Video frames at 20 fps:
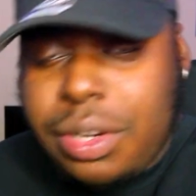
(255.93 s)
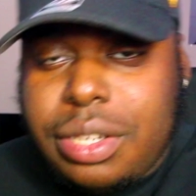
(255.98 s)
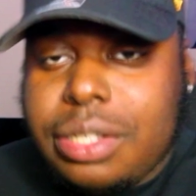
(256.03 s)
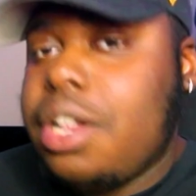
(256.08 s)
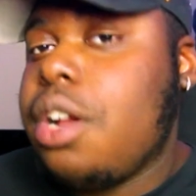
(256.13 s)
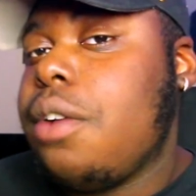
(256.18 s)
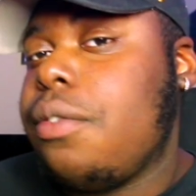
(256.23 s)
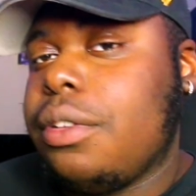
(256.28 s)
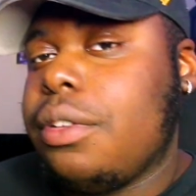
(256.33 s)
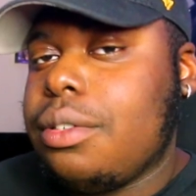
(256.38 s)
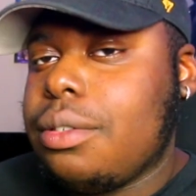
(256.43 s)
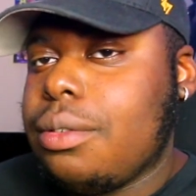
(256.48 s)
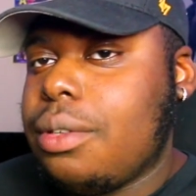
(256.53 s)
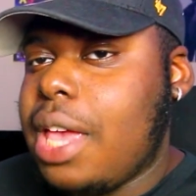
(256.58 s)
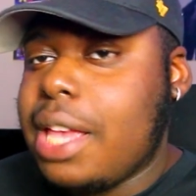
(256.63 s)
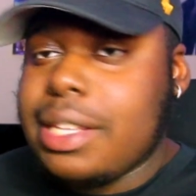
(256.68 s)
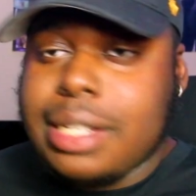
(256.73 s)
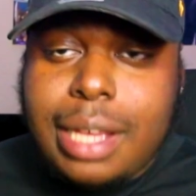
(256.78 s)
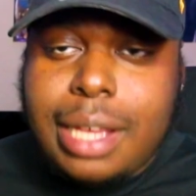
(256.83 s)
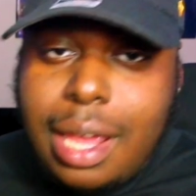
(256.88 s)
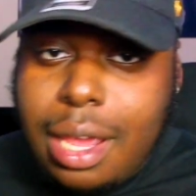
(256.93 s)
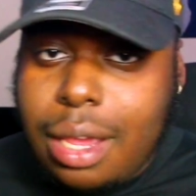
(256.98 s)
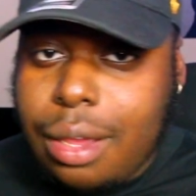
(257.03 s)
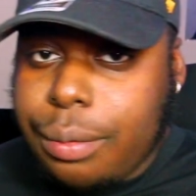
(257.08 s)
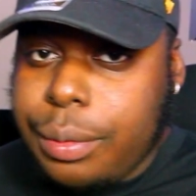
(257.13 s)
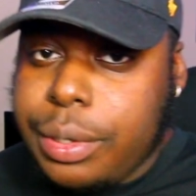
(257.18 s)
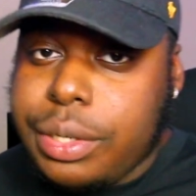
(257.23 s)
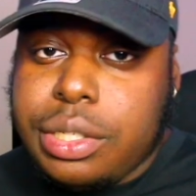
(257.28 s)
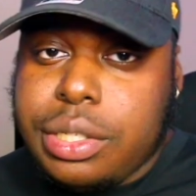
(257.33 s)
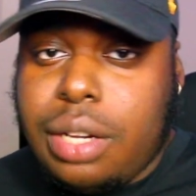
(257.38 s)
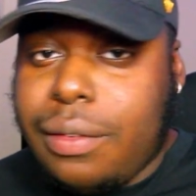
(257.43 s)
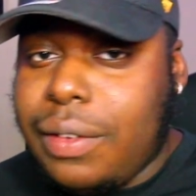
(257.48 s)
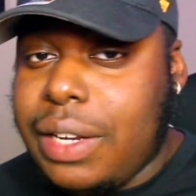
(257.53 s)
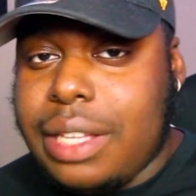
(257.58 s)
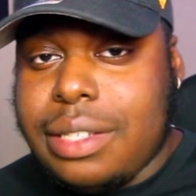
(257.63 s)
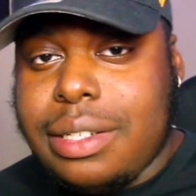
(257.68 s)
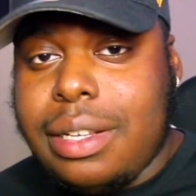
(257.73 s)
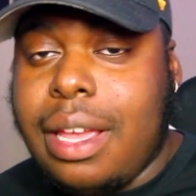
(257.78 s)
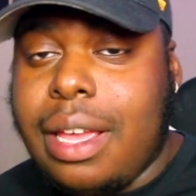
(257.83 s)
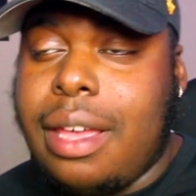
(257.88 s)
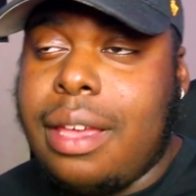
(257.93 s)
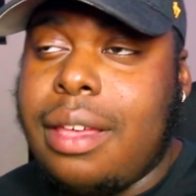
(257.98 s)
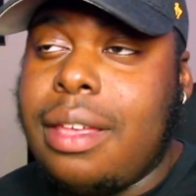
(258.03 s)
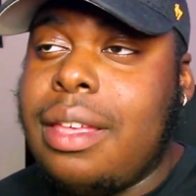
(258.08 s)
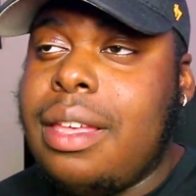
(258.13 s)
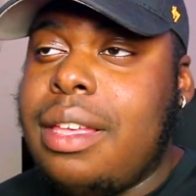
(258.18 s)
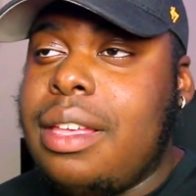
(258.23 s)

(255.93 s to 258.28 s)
deserve it as a gang. We deserve it as a gang.